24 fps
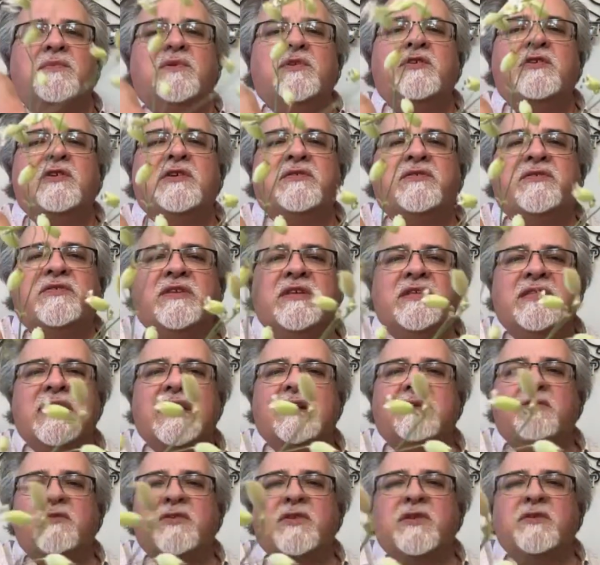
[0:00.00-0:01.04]
You can see
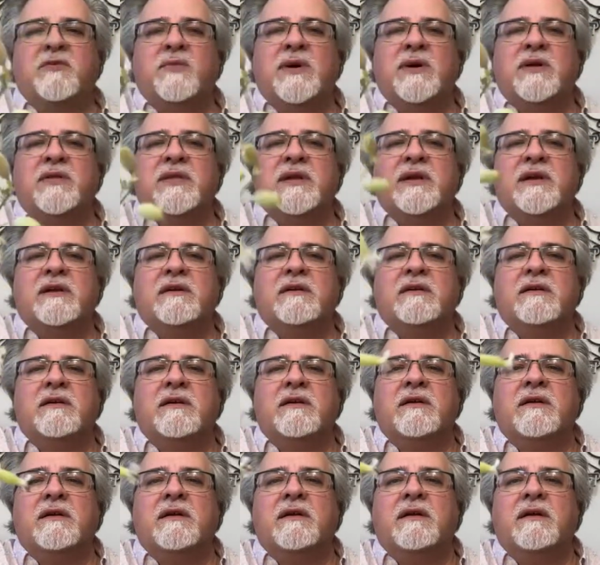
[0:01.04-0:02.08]
that really well there.
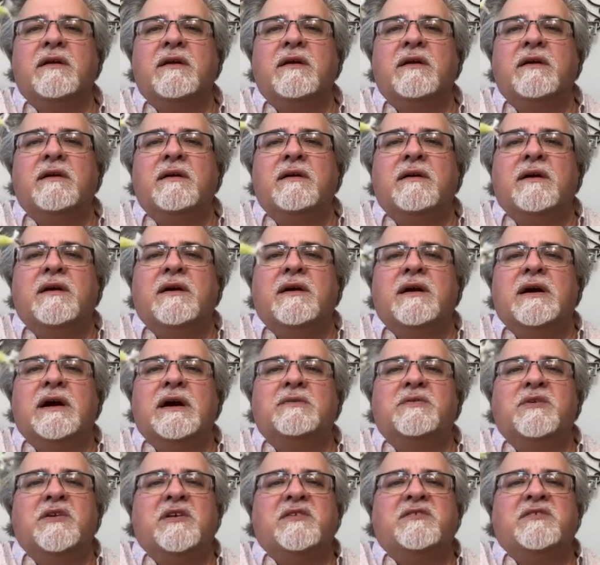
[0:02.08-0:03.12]

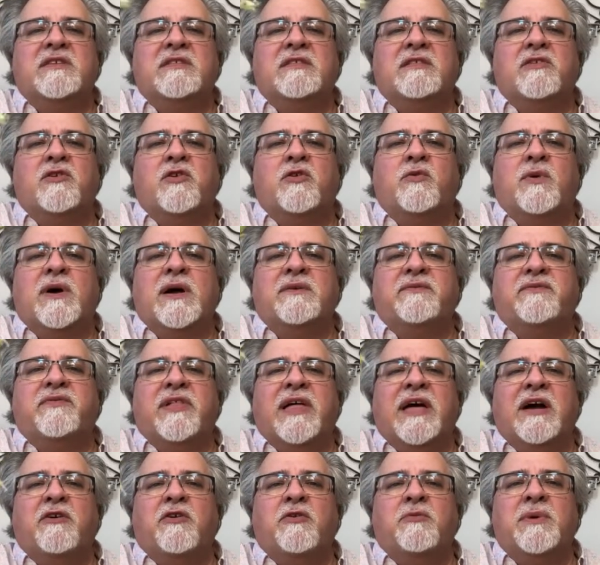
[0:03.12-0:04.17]
You can see the little white
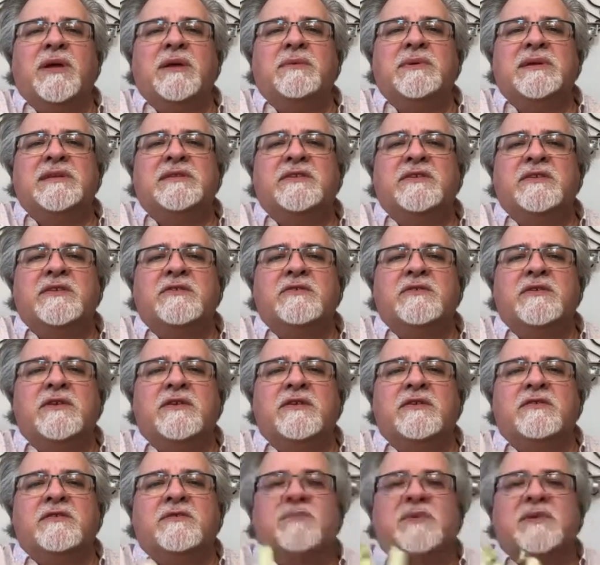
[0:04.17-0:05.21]
flower maybe too.
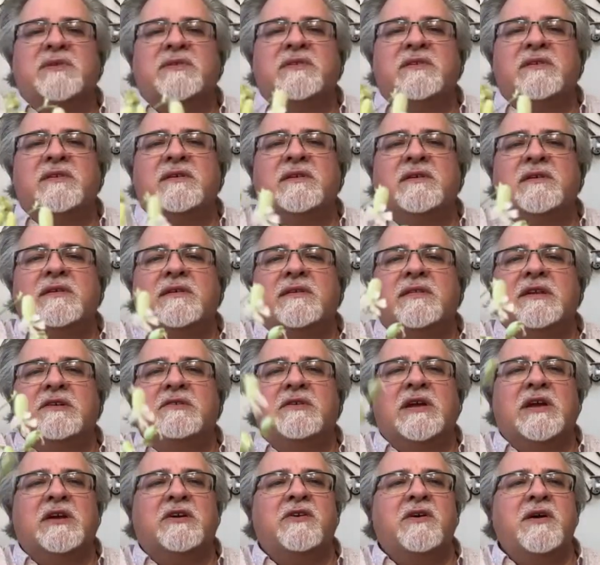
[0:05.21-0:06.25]
Here, let me see. There we
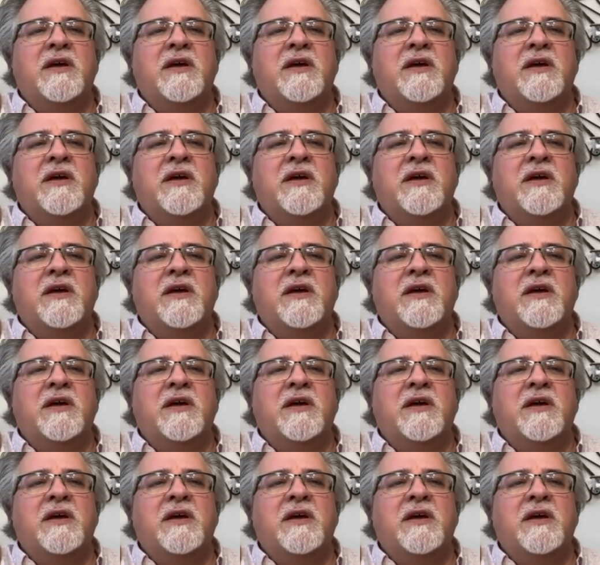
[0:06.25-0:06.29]
go.